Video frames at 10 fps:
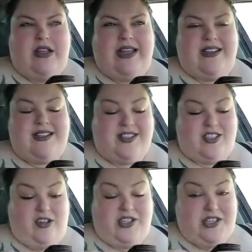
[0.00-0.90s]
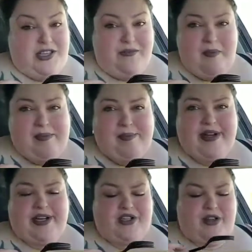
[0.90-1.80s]
It is salty
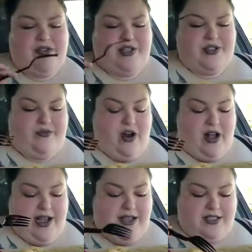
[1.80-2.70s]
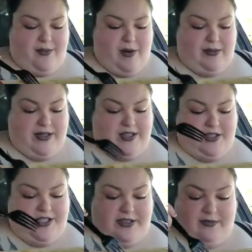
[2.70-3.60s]
because you have this fries. They're probably
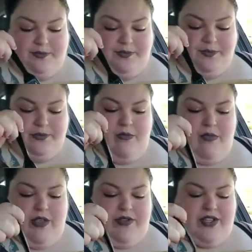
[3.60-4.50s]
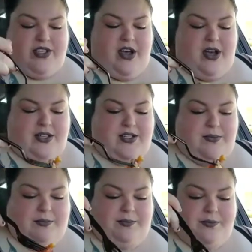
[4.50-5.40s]
salted. The sauce.
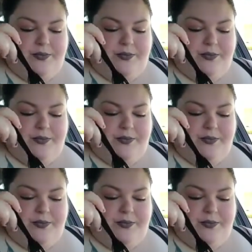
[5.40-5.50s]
